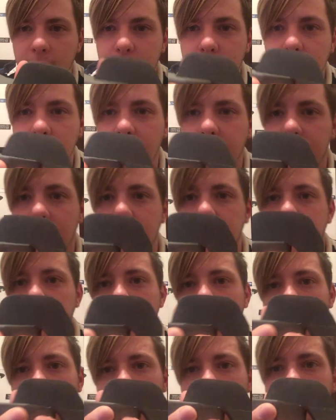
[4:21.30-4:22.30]
if I can get
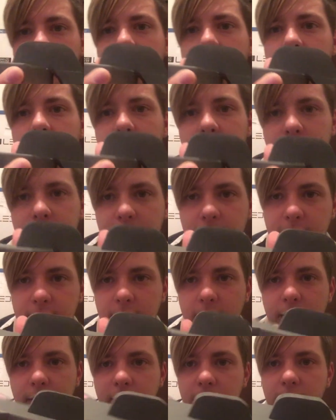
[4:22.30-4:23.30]
this to focus
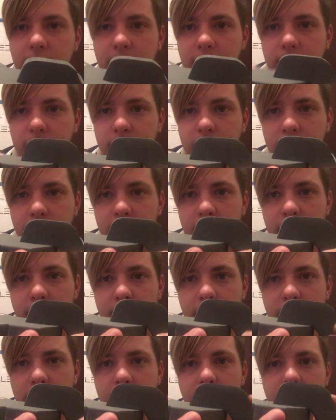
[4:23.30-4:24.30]
here.
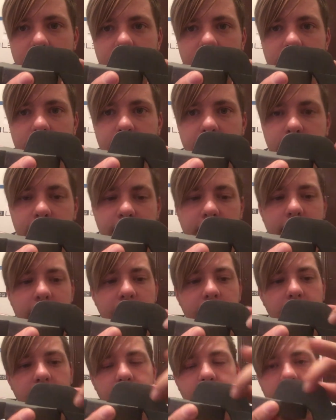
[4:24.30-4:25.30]
So
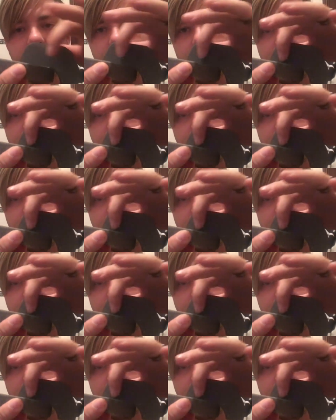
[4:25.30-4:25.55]
this